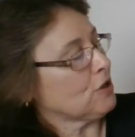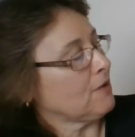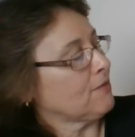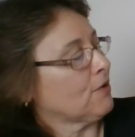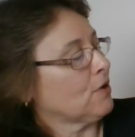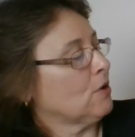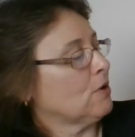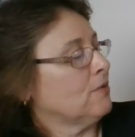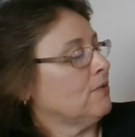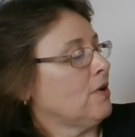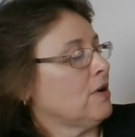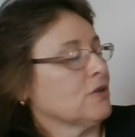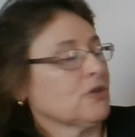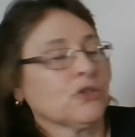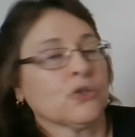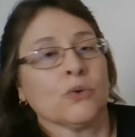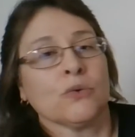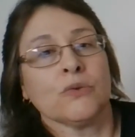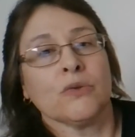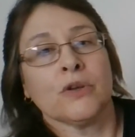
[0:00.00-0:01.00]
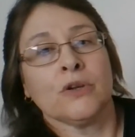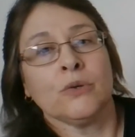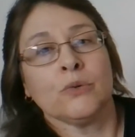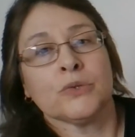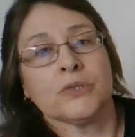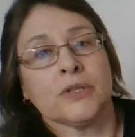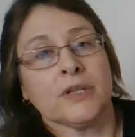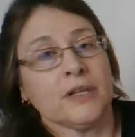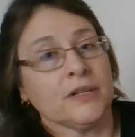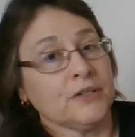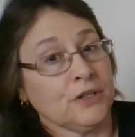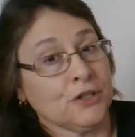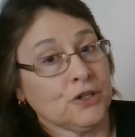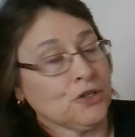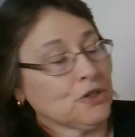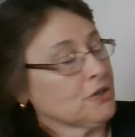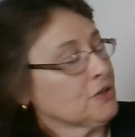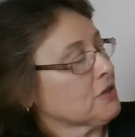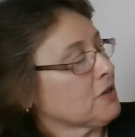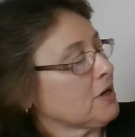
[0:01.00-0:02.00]
I could have also used the
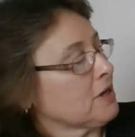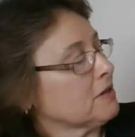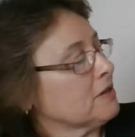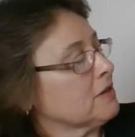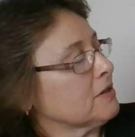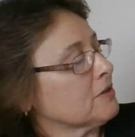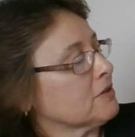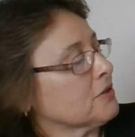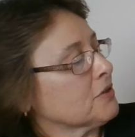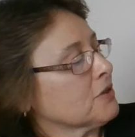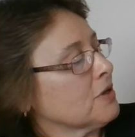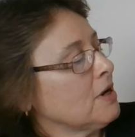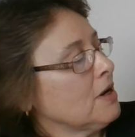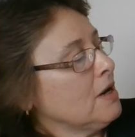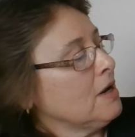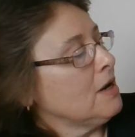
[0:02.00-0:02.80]
addition sentence.